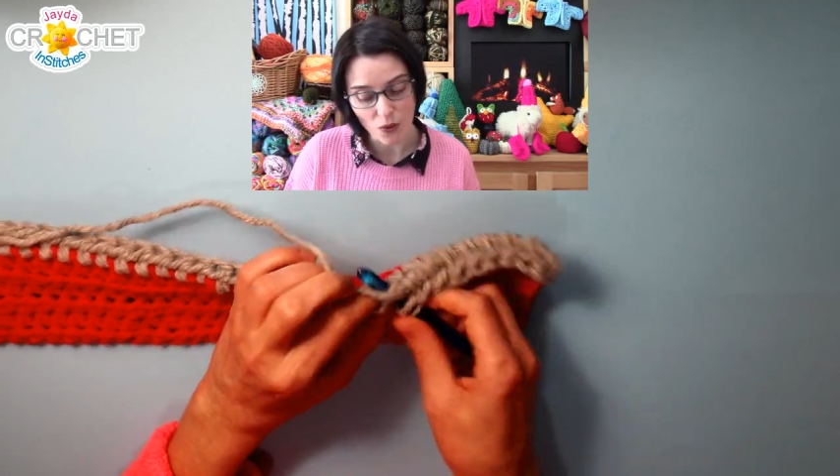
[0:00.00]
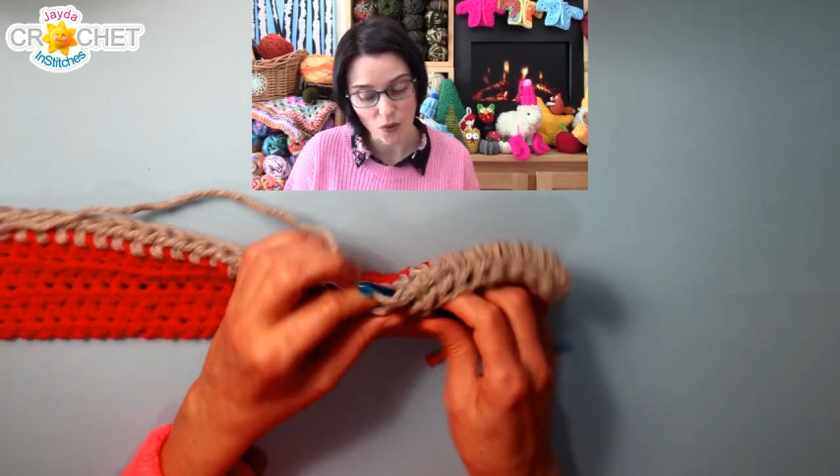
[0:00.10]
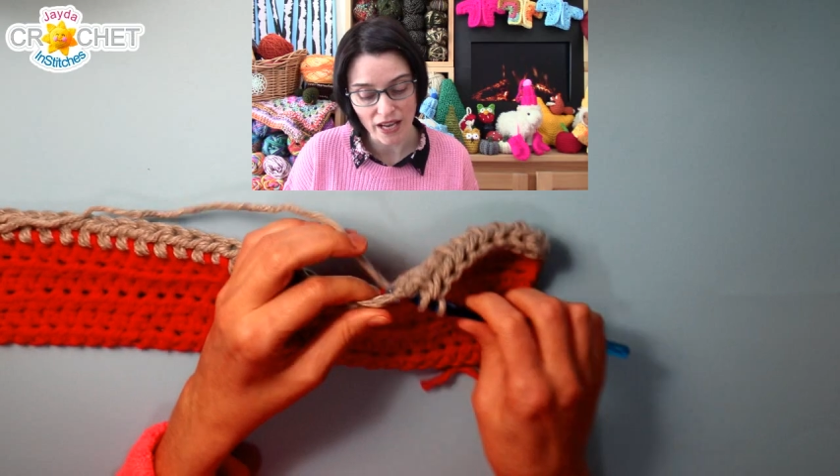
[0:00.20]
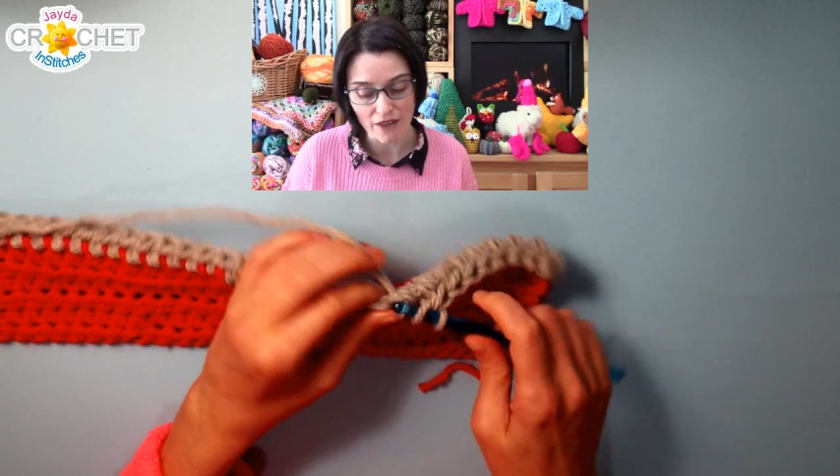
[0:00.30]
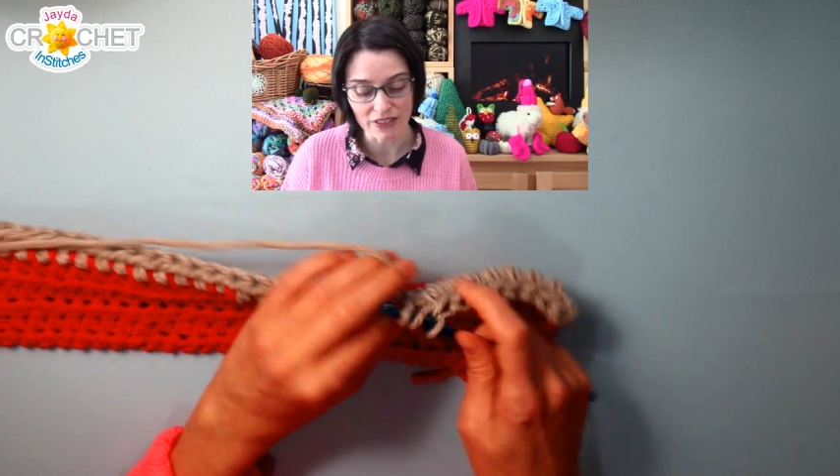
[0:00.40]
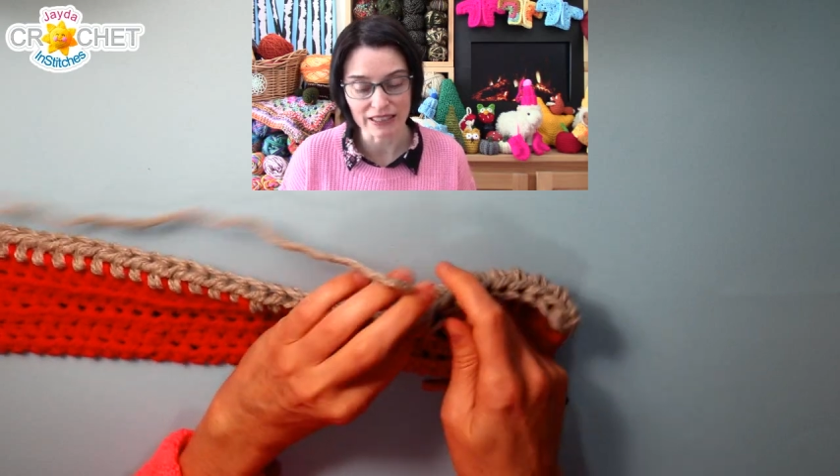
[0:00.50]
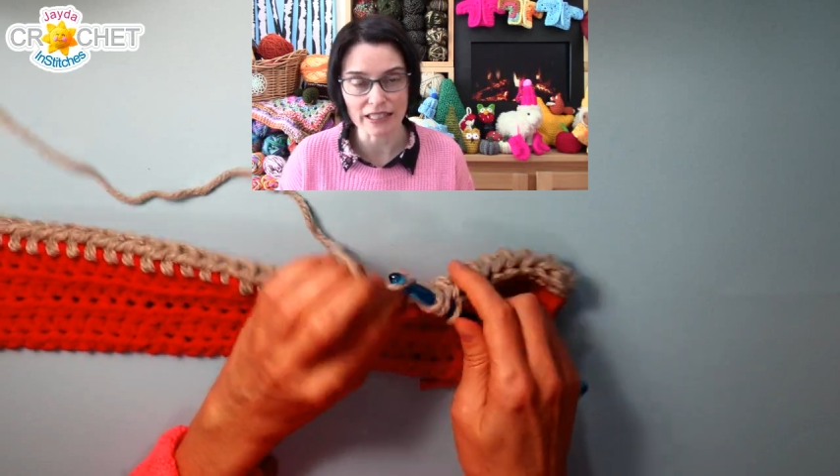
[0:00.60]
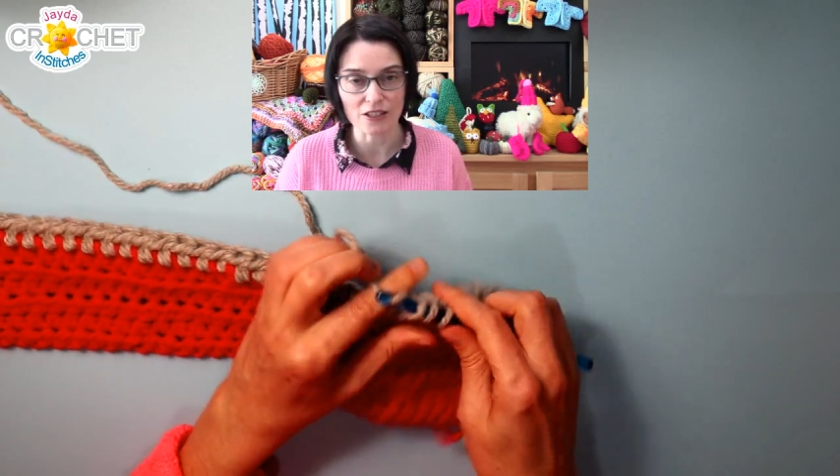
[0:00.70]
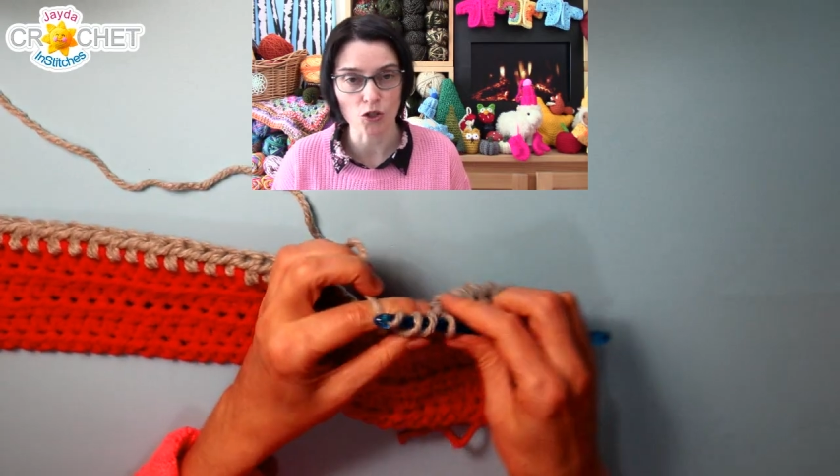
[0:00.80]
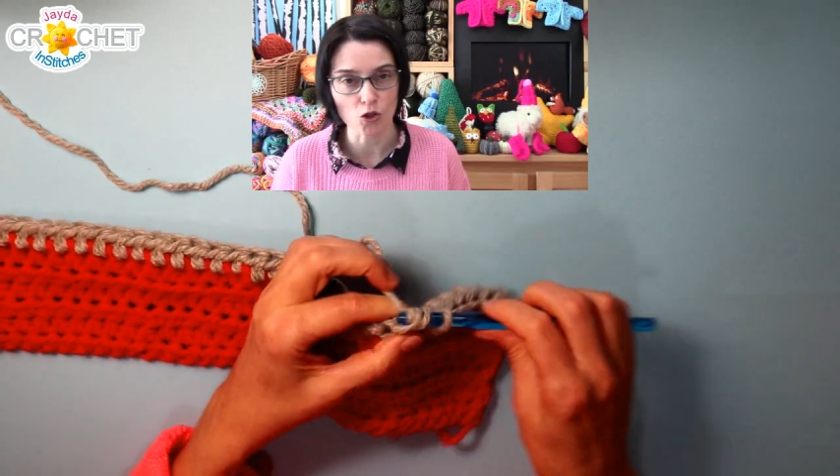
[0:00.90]
I want to have at
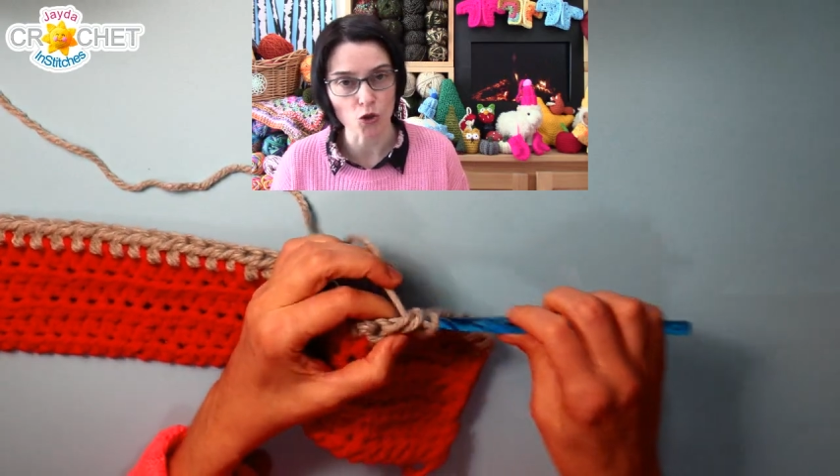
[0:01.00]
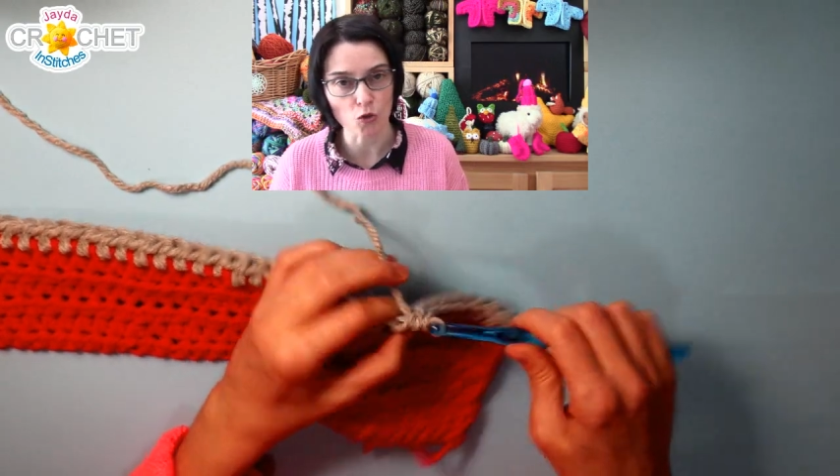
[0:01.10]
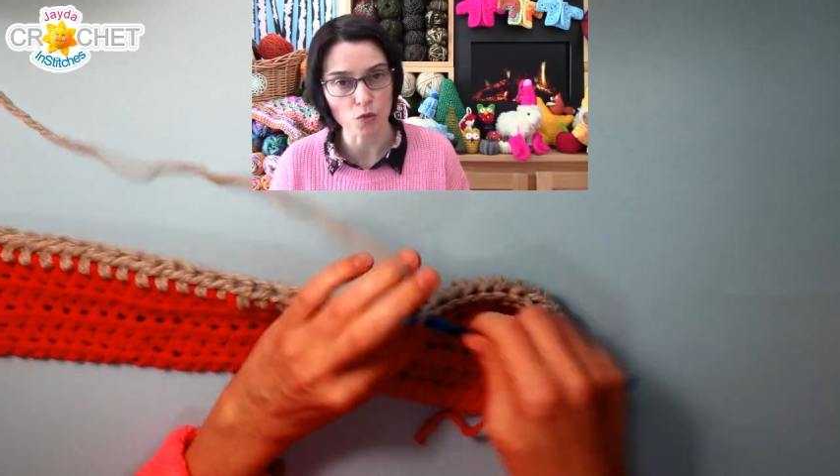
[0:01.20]
least two